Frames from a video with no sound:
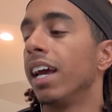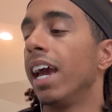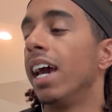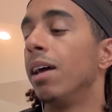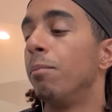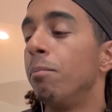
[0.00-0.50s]

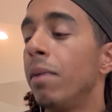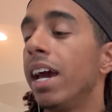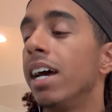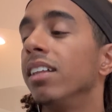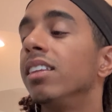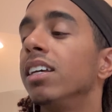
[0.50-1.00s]
And
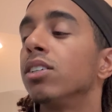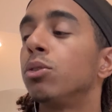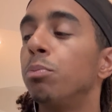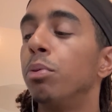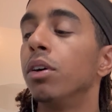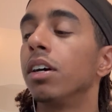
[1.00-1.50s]
man, this
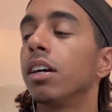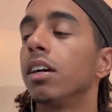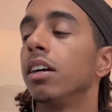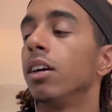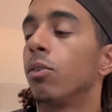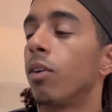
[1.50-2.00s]

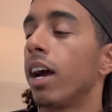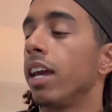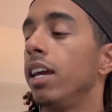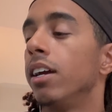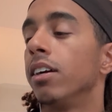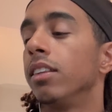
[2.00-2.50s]
book right
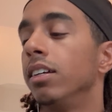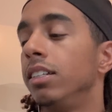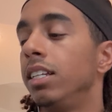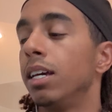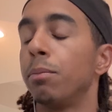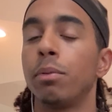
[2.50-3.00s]
here, The
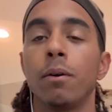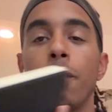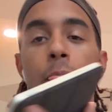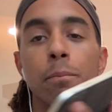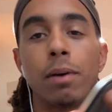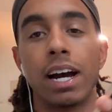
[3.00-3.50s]
Dip
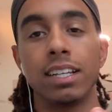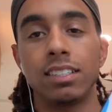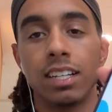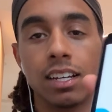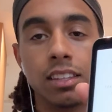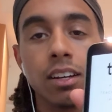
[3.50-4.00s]
by
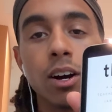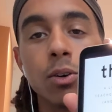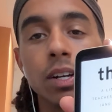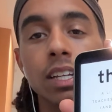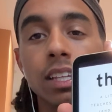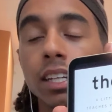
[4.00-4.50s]
Seth
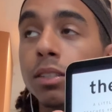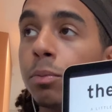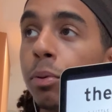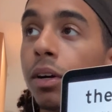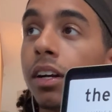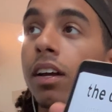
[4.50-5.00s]
Godin, this
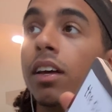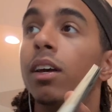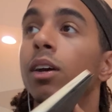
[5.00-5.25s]
book